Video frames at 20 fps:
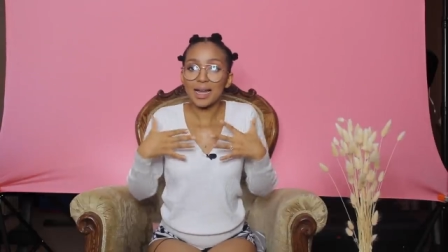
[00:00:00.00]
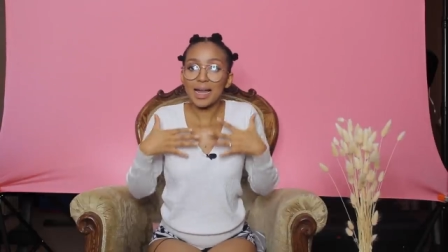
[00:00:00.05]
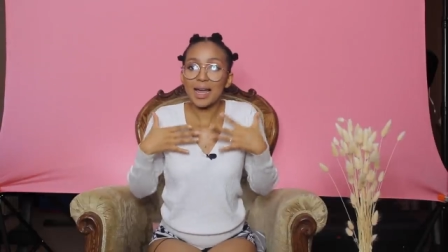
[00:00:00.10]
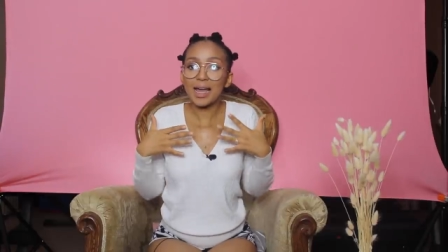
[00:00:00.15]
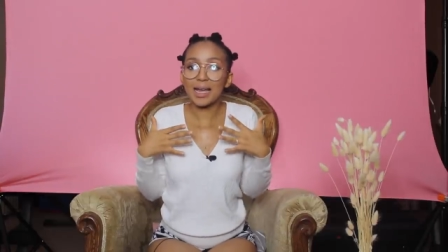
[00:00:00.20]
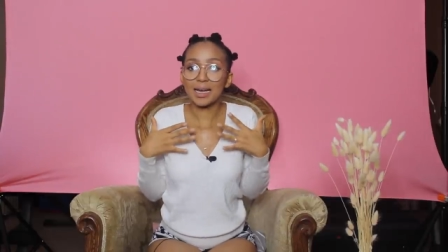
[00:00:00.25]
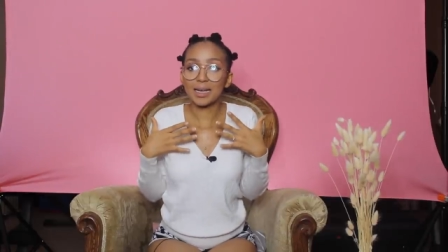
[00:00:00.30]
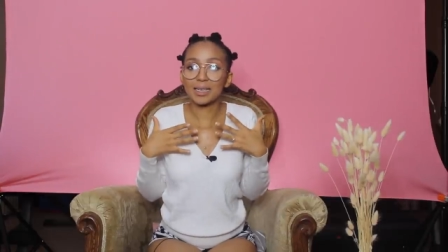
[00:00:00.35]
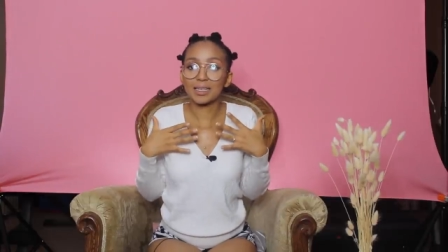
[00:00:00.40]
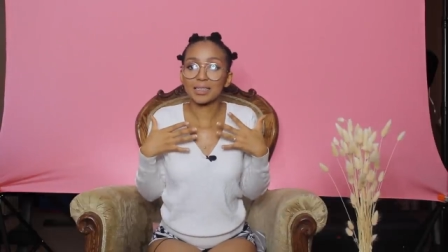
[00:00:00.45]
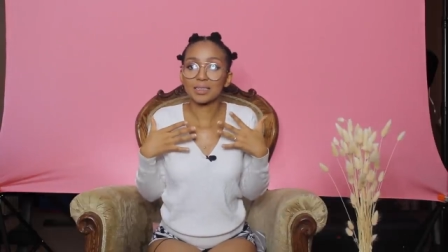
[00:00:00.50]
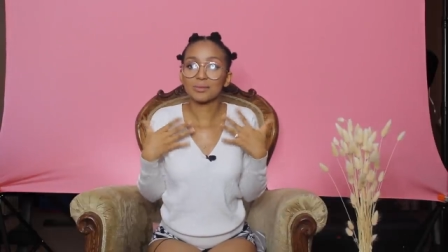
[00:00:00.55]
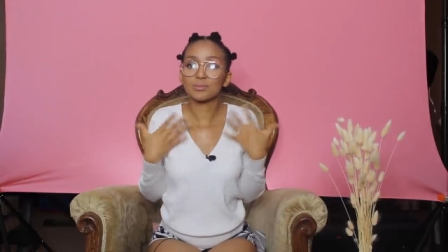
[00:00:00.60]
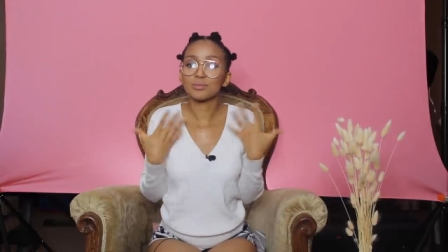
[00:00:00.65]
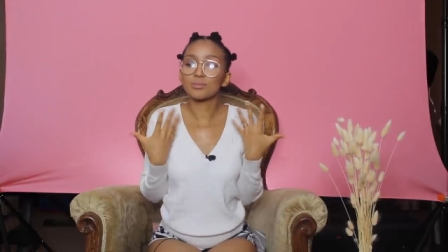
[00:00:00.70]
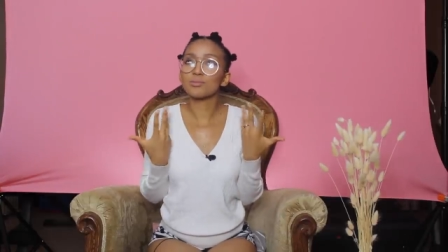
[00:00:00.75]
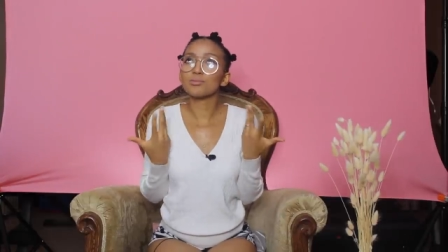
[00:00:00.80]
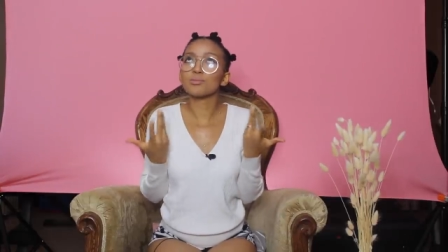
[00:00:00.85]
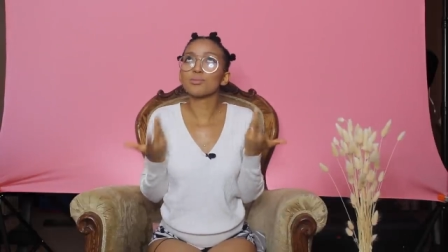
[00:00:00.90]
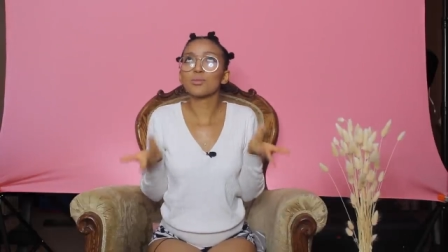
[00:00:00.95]
ek,
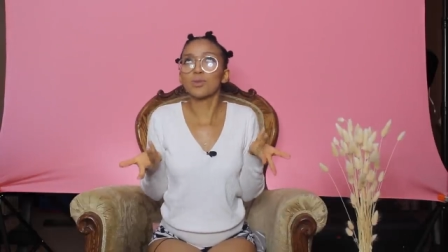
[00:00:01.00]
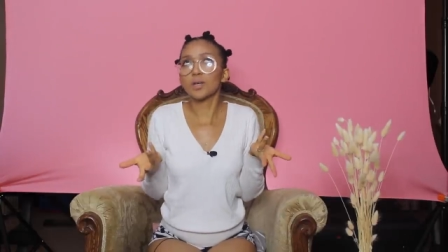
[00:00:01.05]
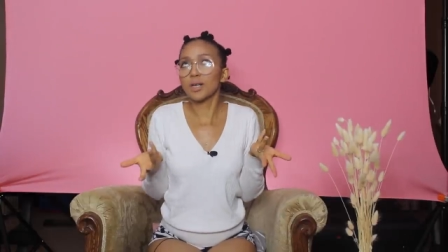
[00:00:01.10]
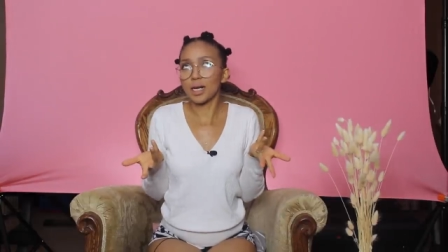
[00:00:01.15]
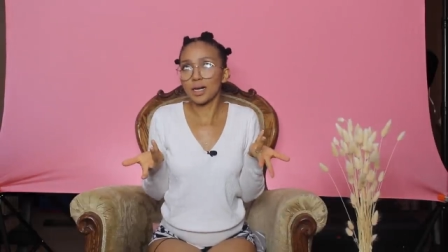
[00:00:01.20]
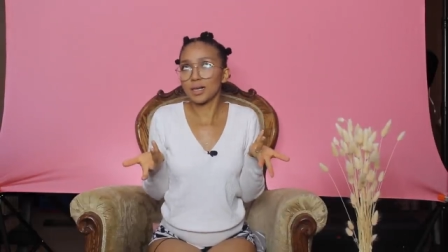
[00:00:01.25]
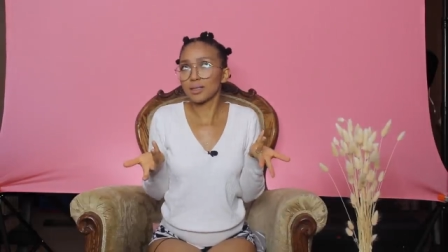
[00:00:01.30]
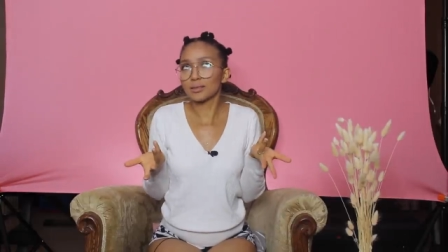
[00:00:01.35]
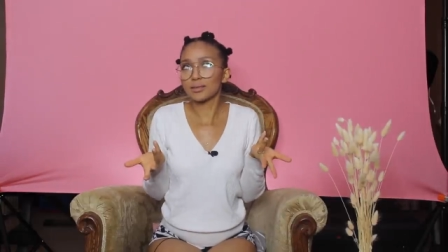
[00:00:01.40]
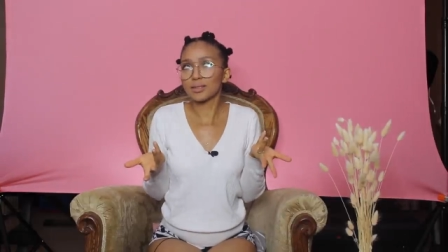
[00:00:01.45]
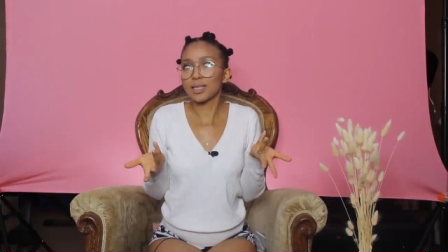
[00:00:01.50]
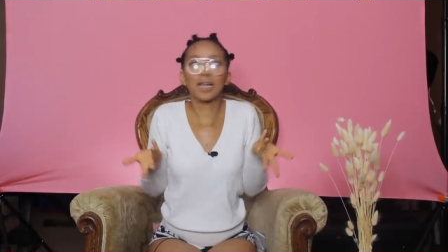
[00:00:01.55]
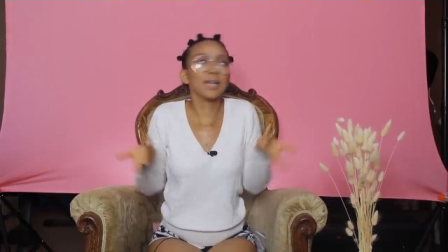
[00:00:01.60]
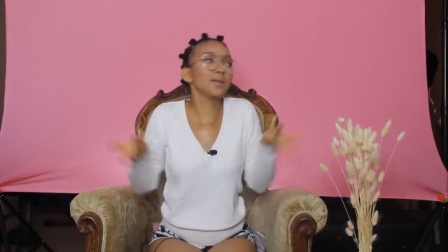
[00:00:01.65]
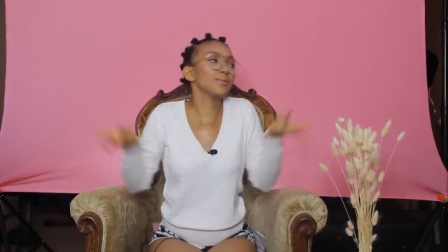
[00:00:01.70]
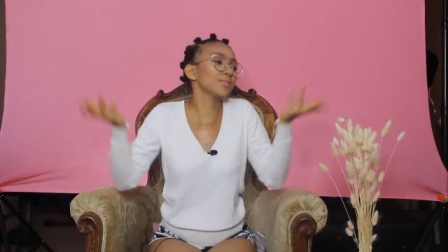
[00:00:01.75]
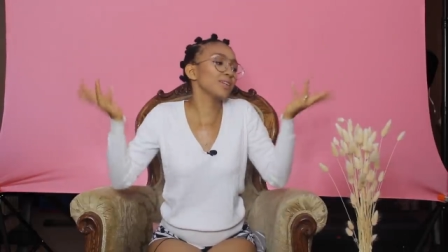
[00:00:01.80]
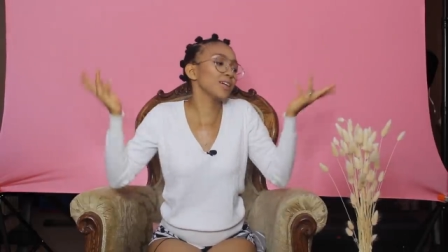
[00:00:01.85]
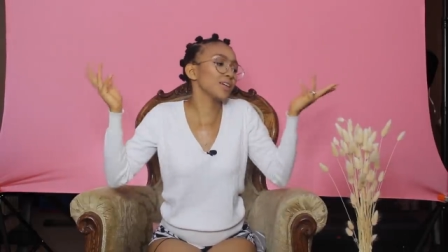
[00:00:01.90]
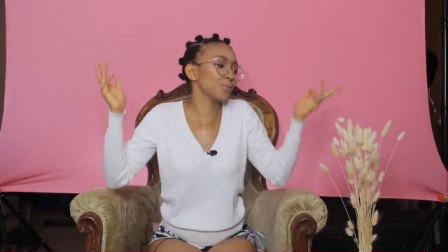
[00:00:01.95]
moi. I
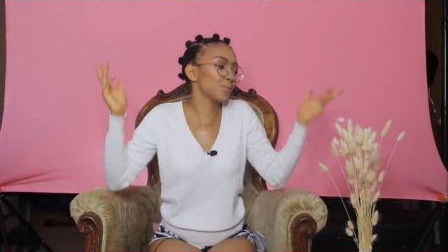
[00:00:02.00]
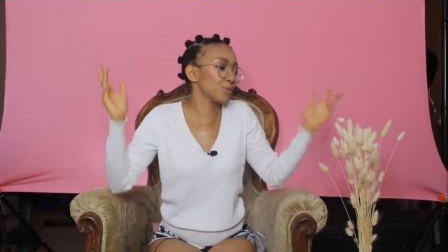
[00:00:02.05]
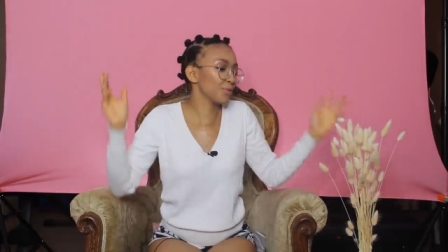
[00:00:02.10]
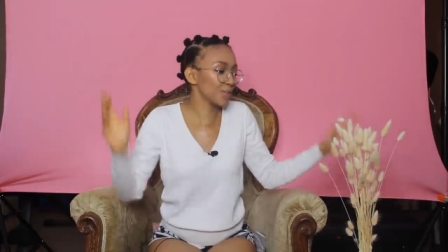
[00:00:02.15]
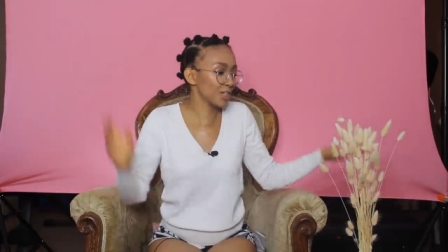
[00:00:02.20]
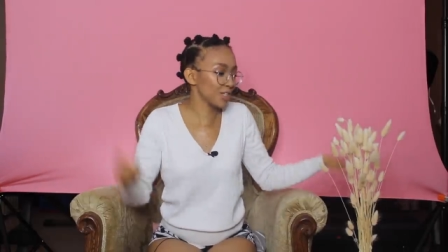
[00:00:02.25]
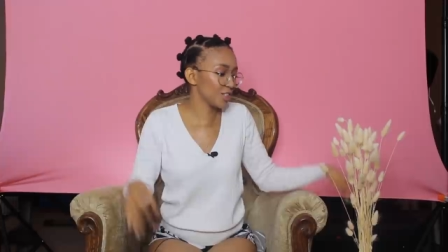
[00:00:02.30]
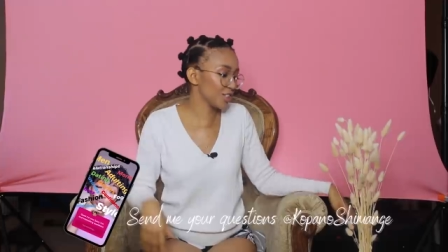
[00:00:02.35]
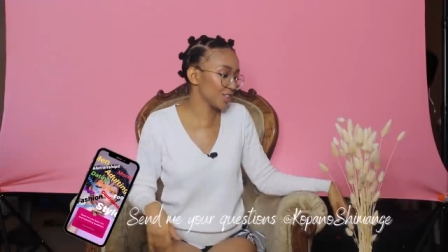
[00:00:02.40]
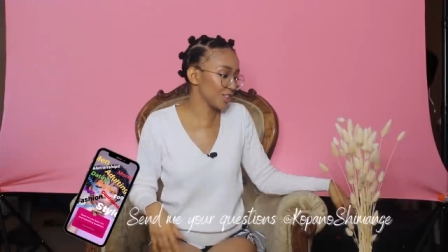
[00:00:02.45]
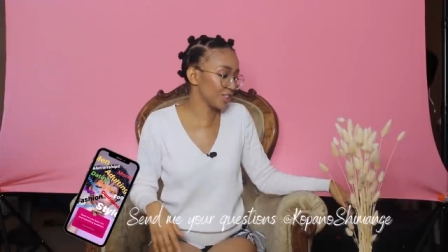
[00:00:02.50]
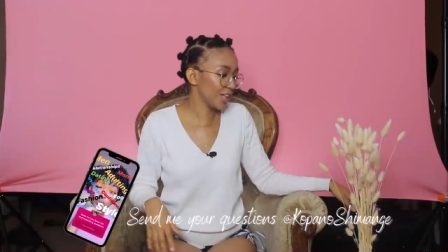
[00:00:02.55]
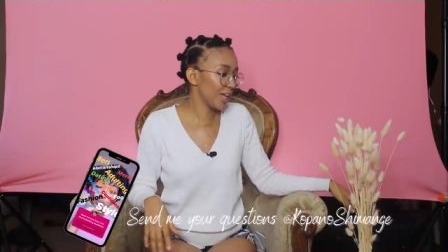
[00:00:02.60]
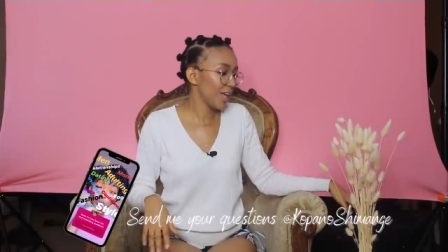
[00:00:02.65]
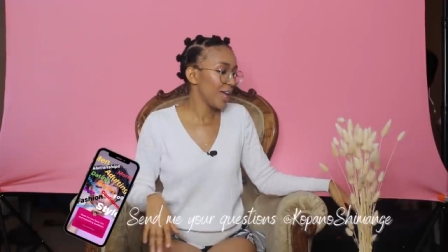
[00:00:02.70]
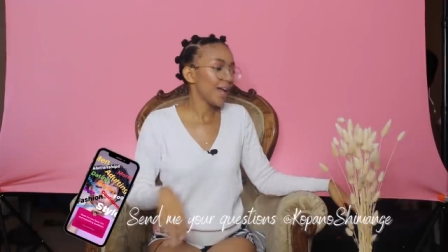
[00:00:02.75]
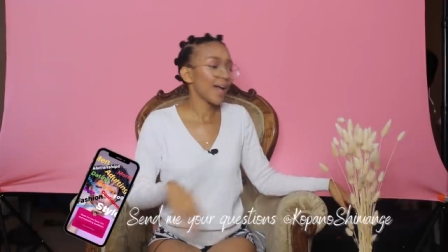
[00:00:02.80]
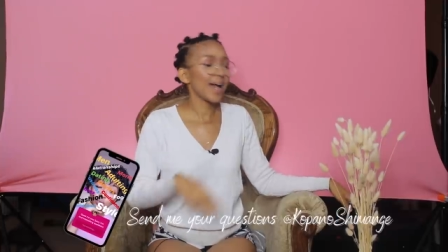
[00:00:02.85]
am not a professional.